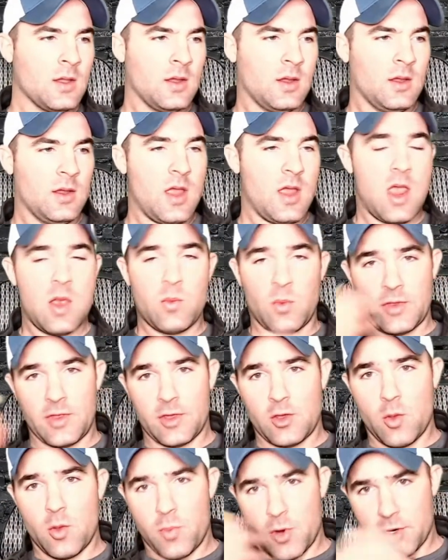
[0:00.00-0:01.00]
And when they
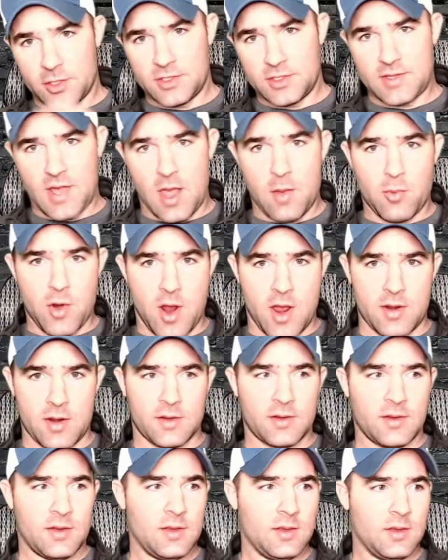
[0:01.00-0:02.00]
go purchase that
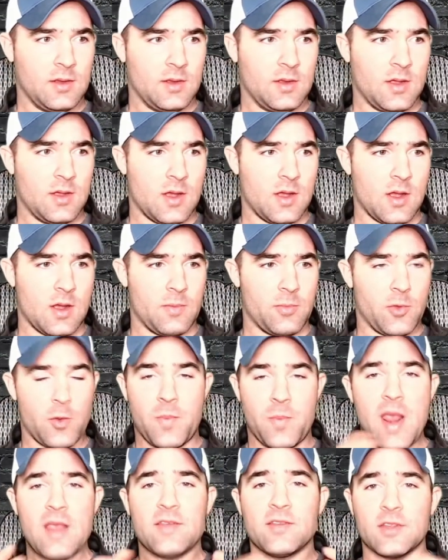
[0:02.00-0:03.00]
product, um, they're
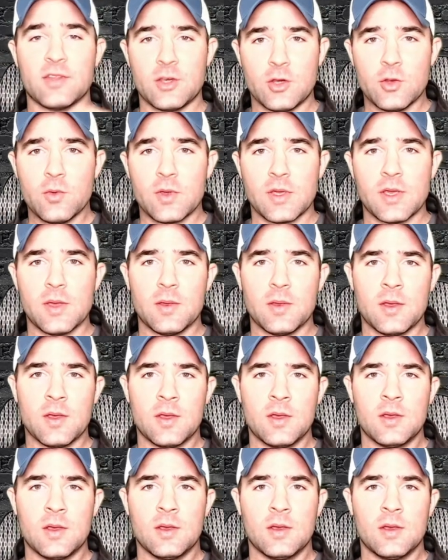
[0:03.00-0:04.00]
basically doing it,
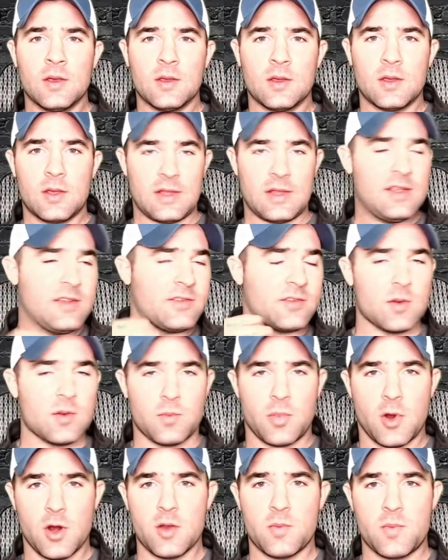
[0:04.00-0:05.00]
at least in
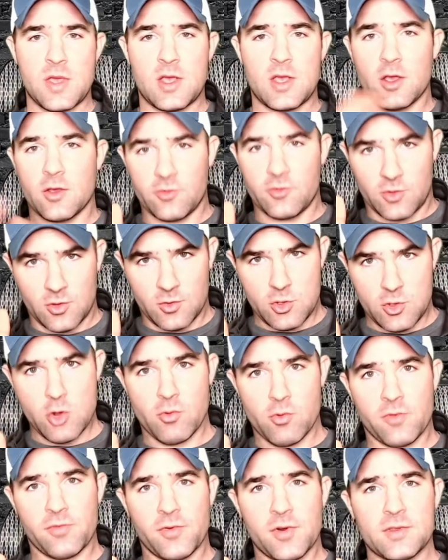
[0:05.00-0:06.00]
part, because you
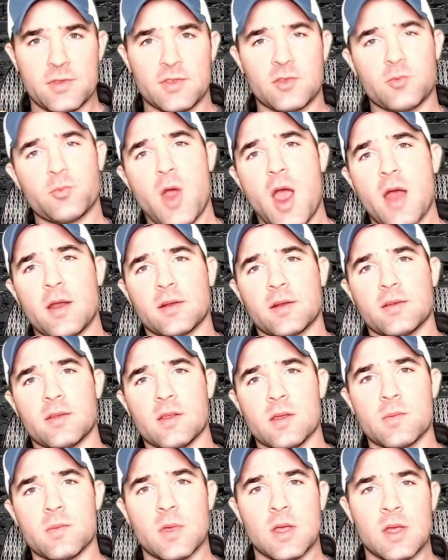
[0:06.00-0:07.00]
referred this product to
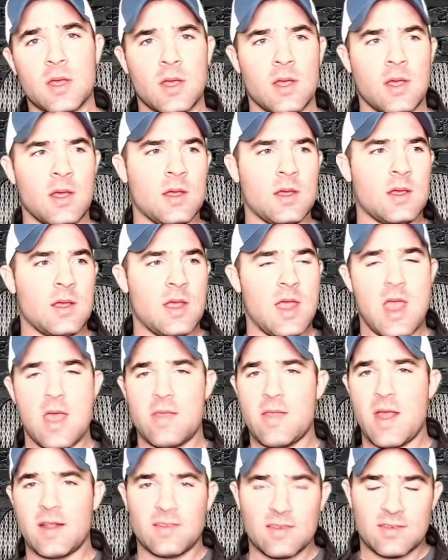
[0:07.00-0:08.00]
them. And
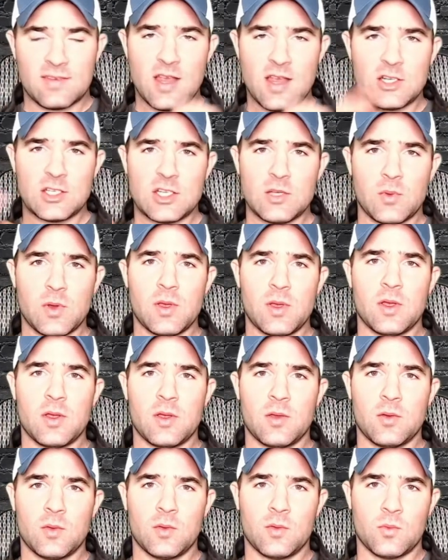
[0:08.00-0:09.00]
that's essentially what,
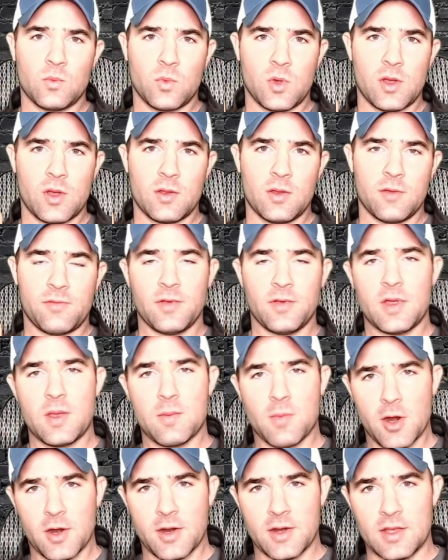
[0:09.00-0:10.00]
what affiliate
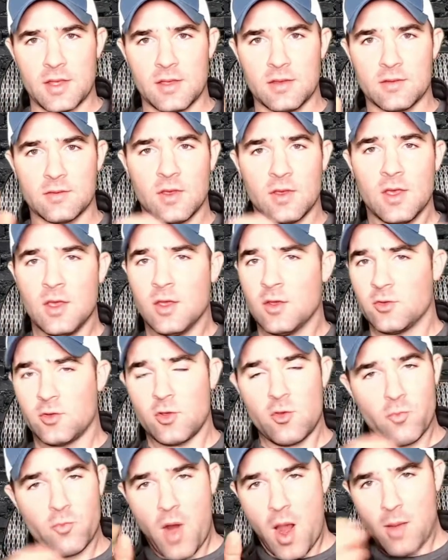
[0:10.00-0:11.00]
marketing is. So
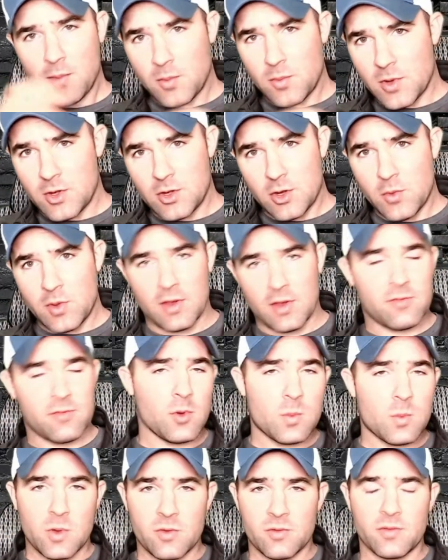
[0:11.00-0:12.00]
you've probably been doing a
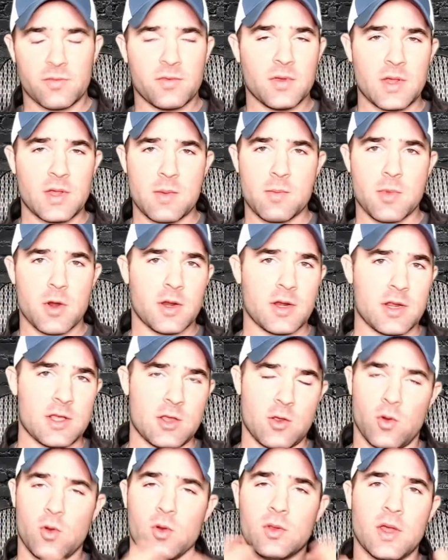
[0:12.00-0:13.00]
form of affiliate marketing
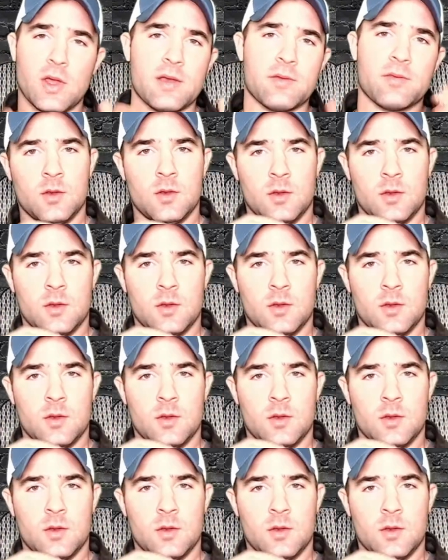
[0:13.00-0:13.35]
your whole life